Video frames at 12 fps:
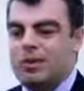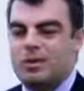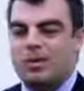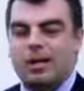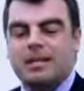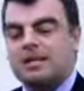put
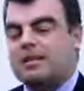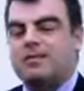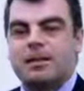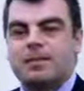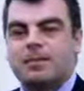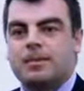in place the
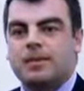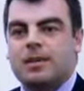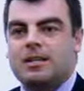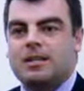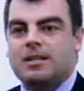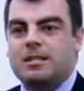investment
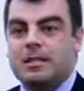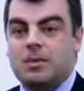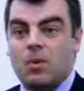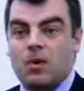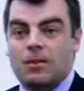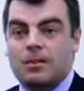strategies that he
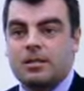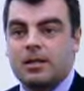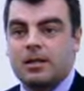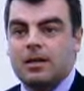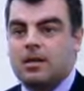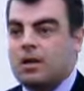wants.
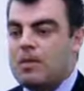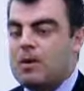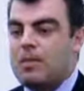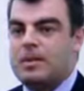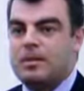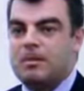You know, it
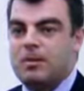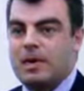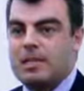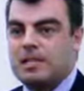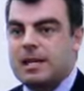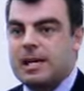might be some
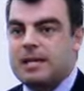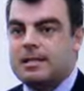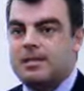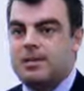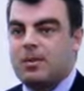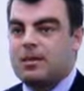direct shares,
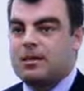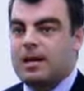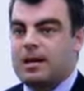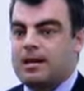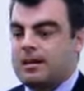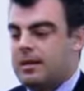he might want to
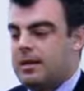take